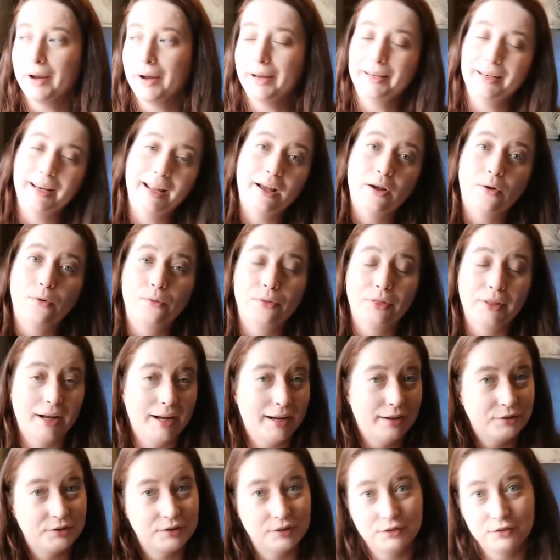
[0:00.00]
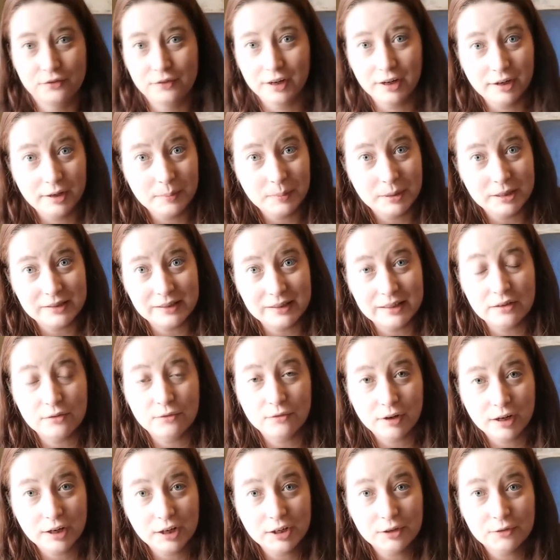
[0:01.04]
Right now the house is very
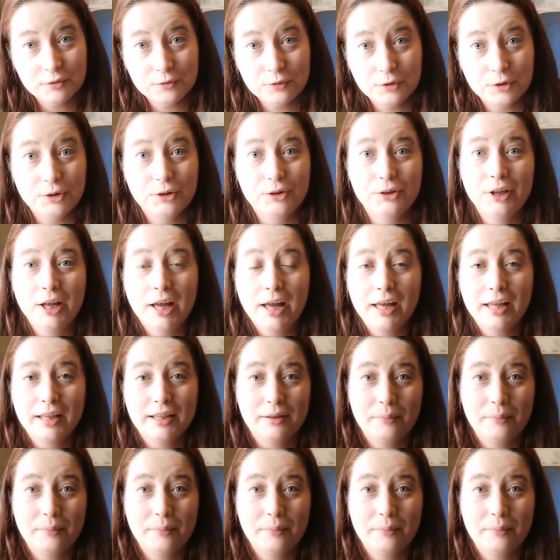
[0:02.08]
busy, very full.